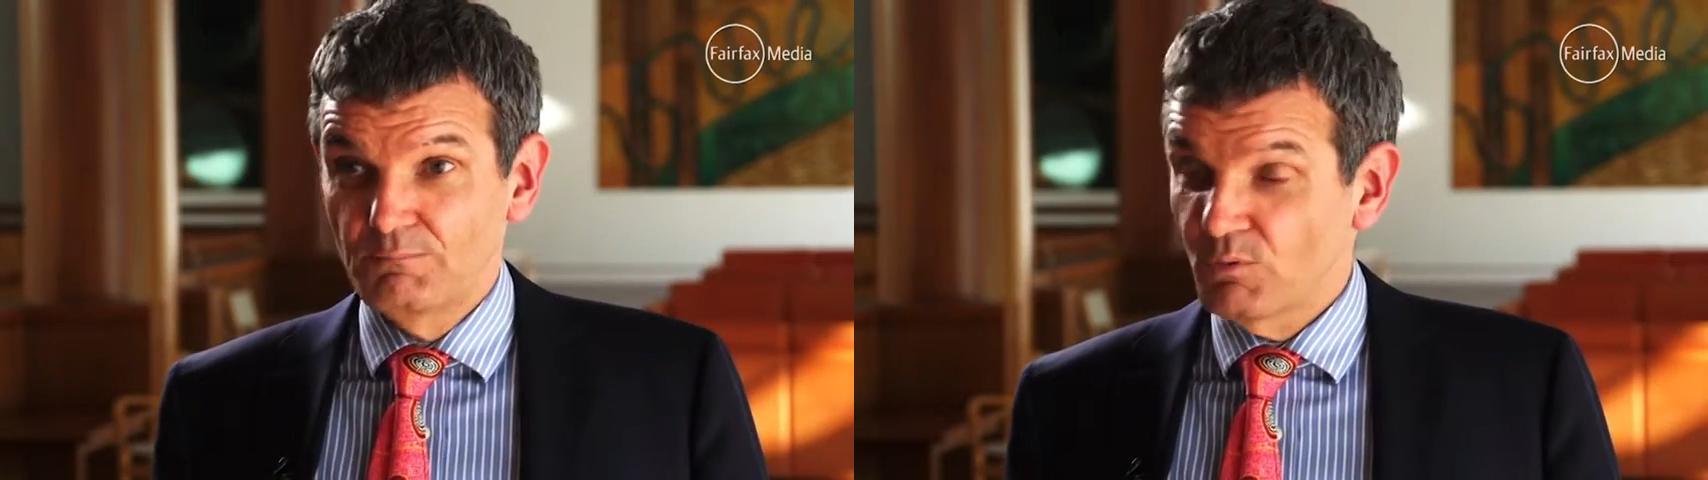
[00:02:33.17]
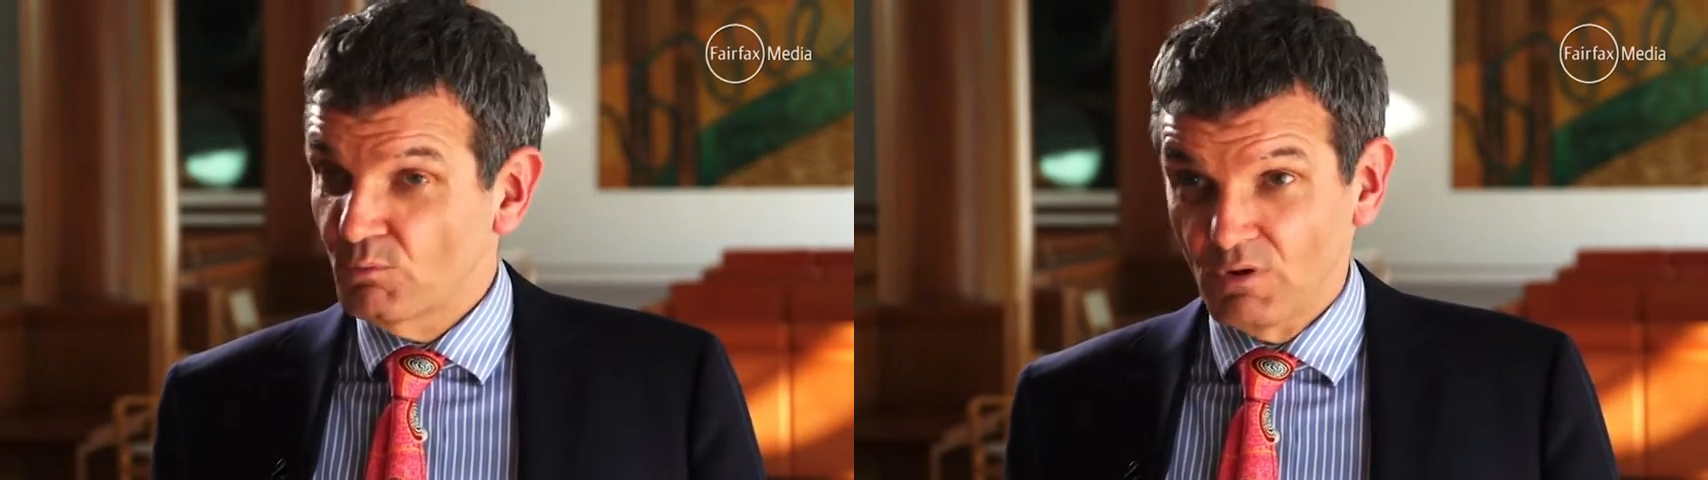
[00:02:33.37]

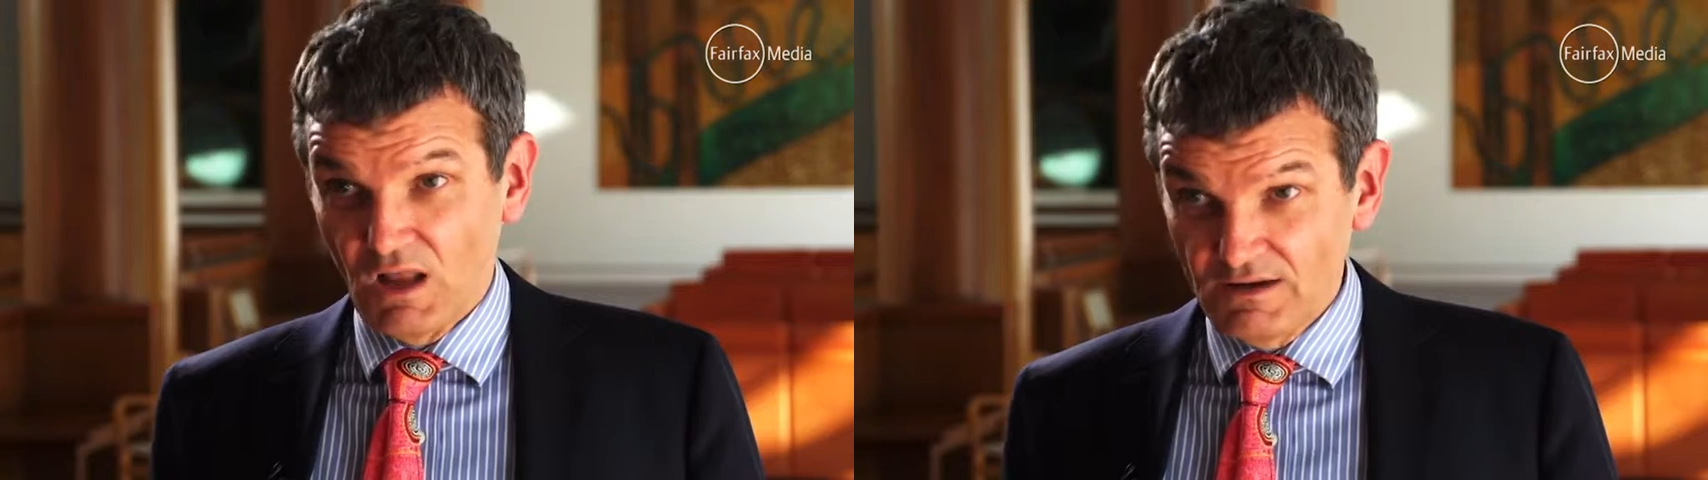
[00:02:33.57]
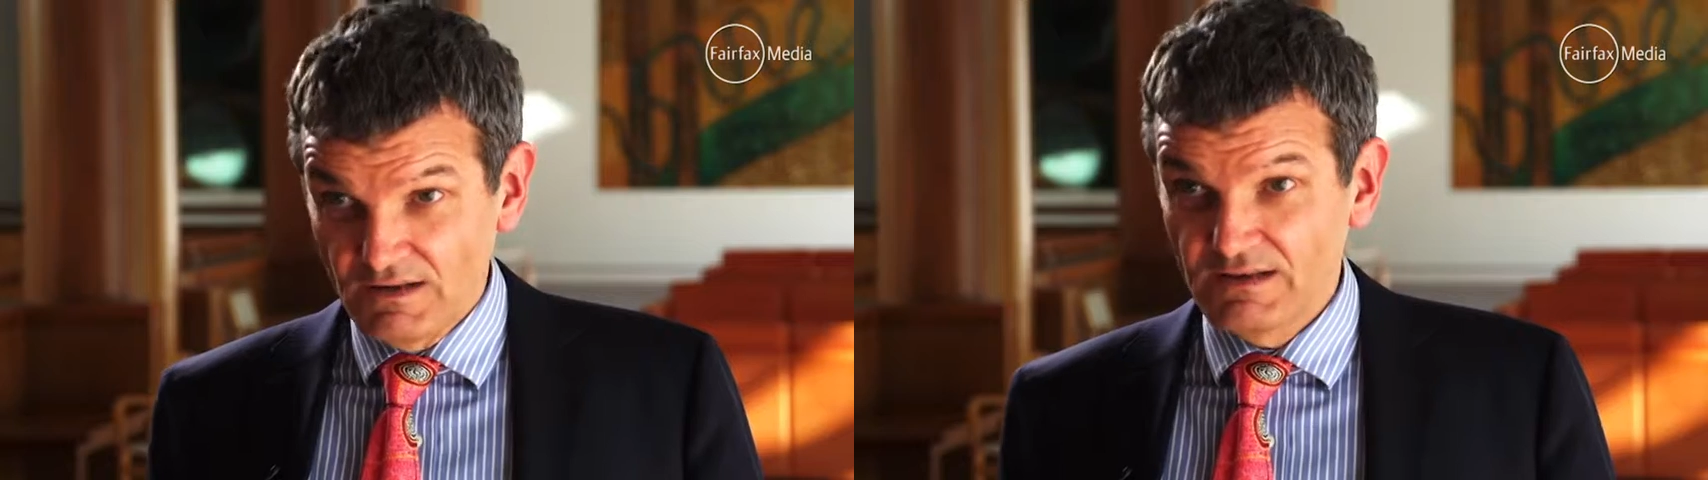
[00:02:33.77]
but we'll
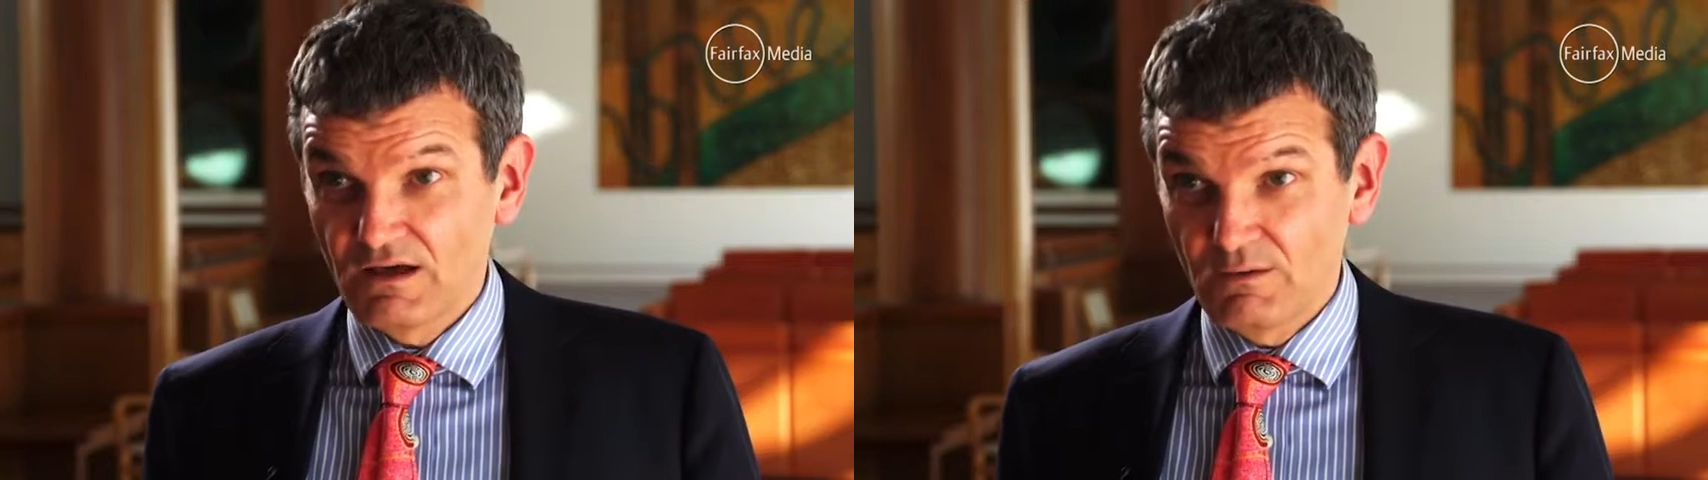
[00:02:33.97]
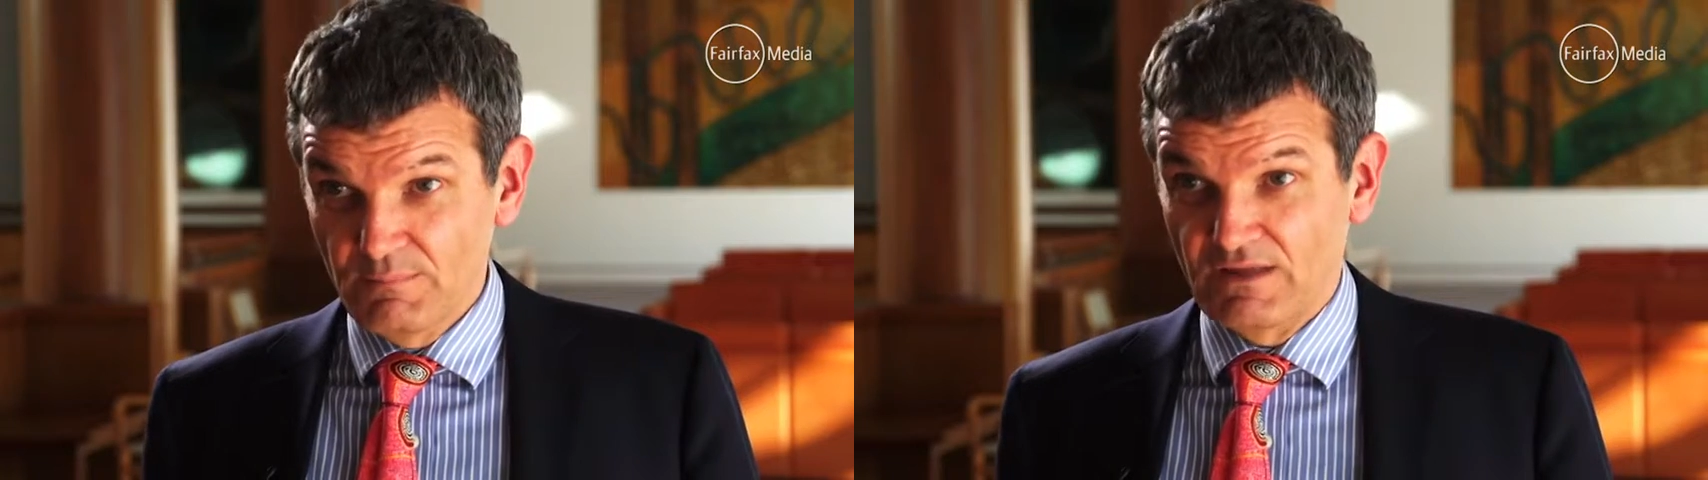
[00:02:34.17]
only
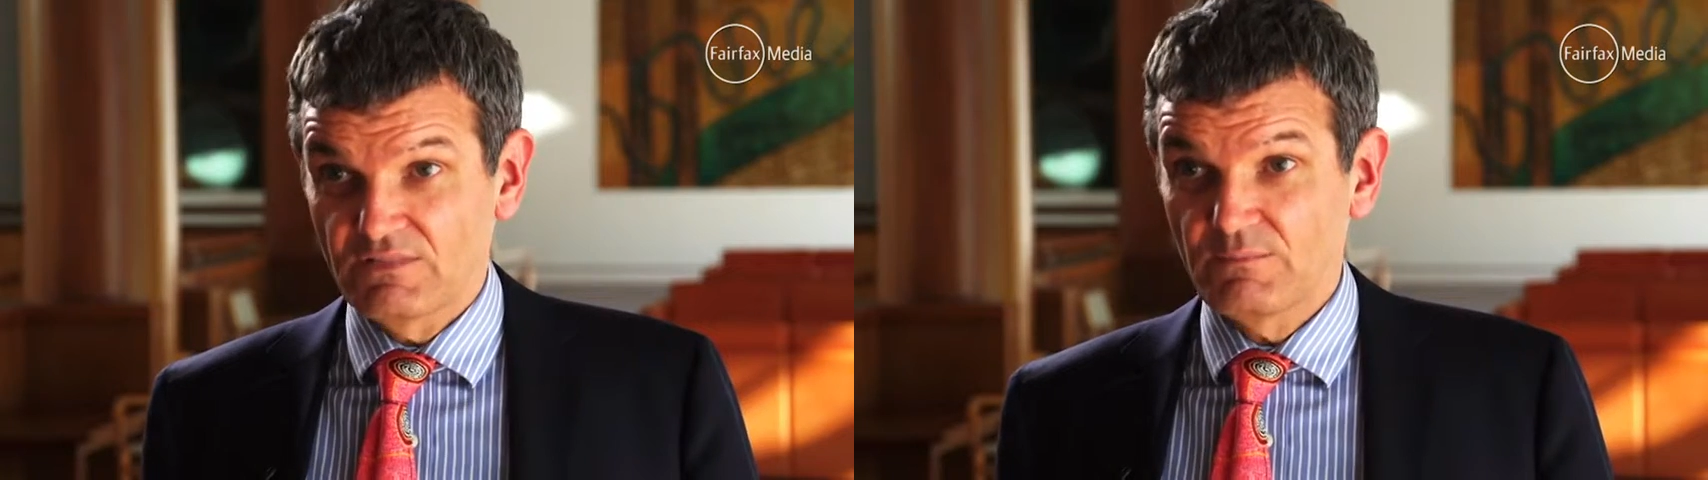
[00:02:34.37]
know about